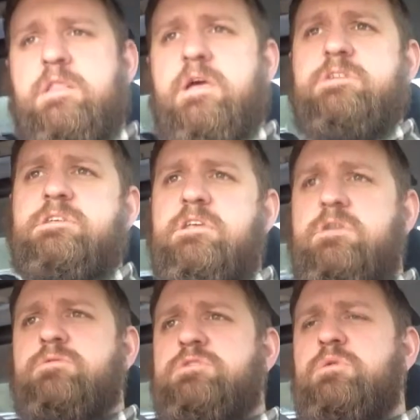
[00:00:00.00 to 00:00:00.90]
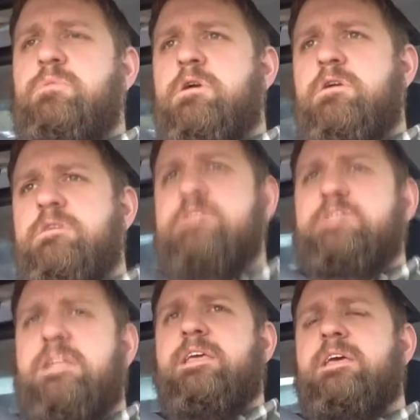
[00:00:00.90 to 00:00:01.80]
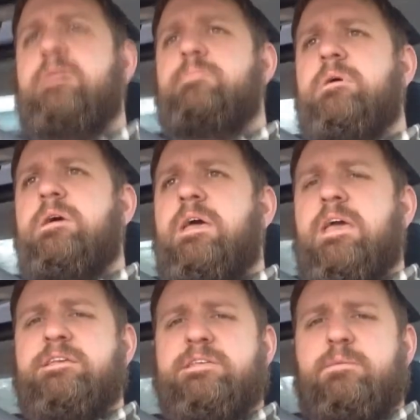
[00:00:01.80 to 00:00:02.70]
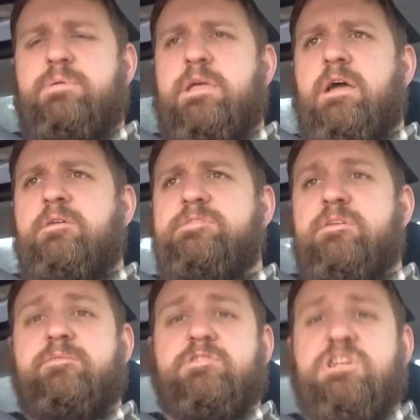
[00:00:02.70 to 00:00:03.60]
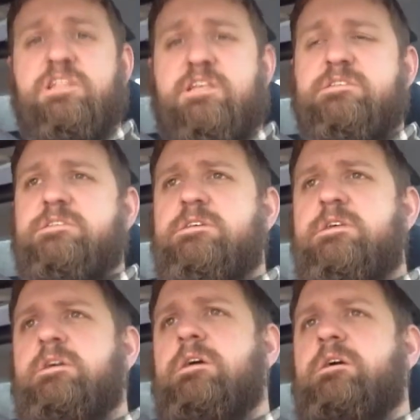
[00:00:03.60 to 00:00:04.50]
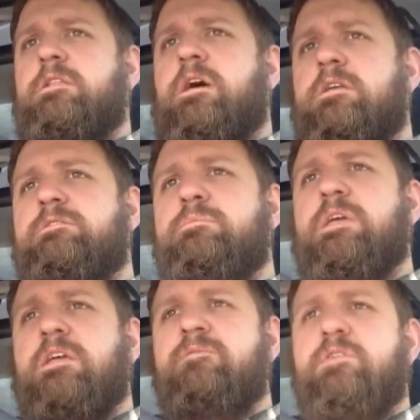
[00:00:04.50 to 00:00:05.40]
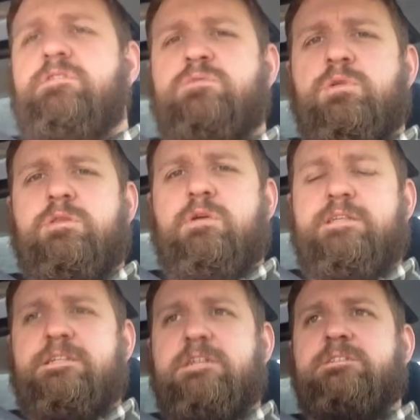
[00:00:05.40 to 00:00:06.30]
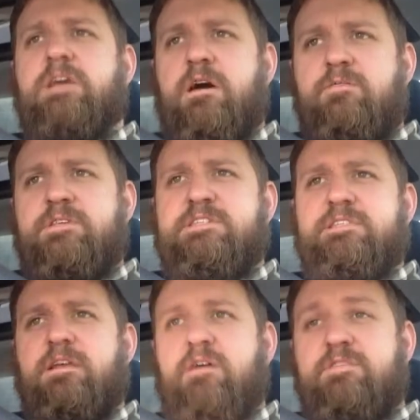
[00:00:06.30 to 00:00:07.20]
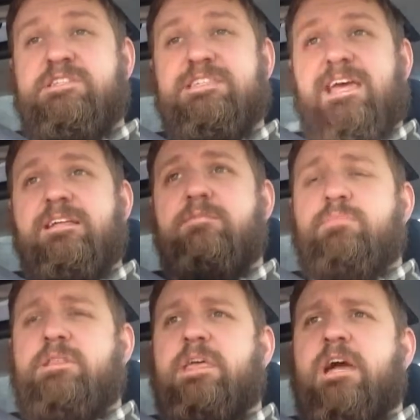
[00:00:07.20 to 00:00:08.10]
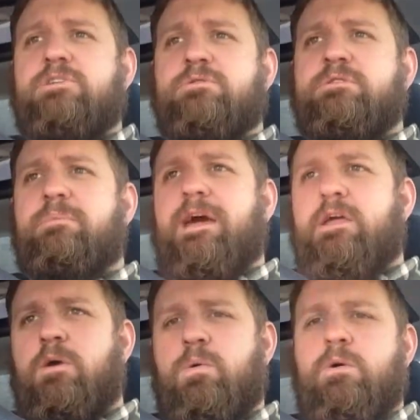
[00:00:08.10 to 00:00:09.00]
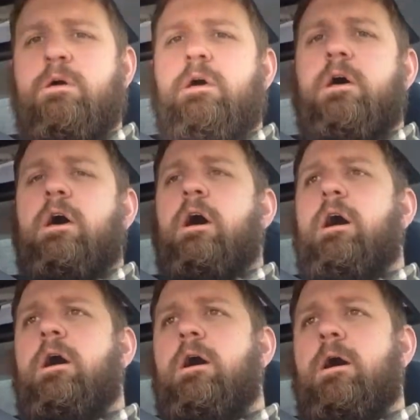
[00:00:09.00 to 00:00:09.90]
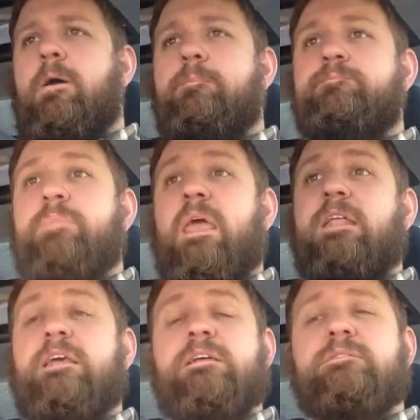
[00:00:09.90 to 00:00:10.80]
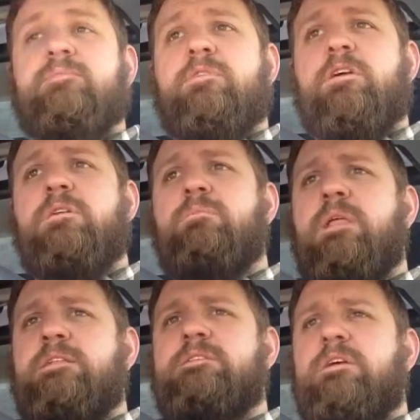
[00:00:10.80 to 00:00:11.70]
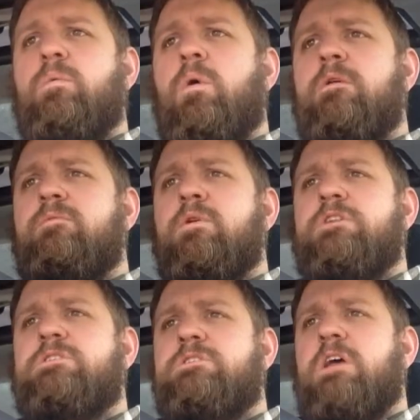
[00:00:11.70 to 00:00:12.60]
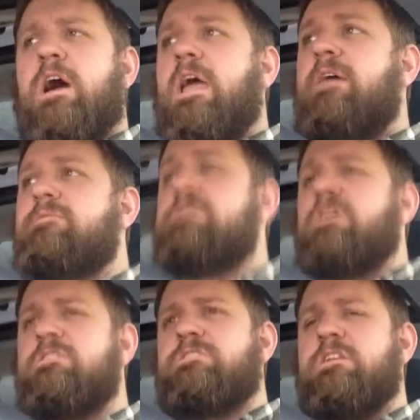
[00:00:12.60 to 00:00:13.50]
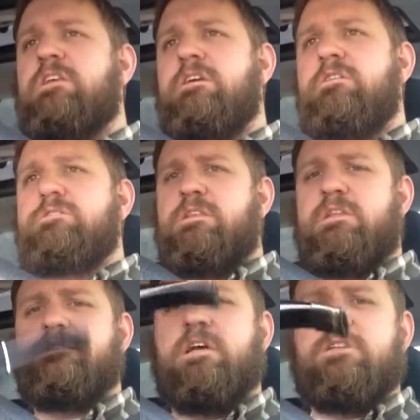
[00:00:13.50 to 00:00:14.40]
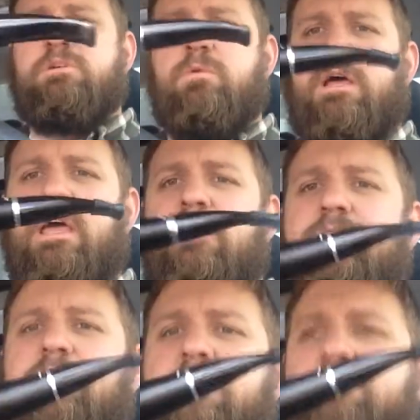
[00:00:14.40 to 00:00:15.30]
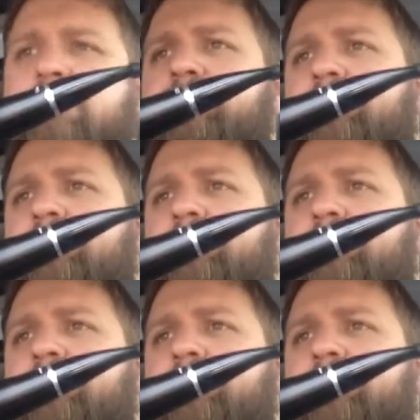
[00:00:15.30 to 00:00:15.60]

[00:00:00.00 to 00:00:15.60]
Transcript: a nice YouTuber sent him a sampling of some Virginians. Not to be confused with the residents of the state, but the actual tobacco. And he had some very good blends in it, one of which I haven't touched in years, and that's actually what I have in this,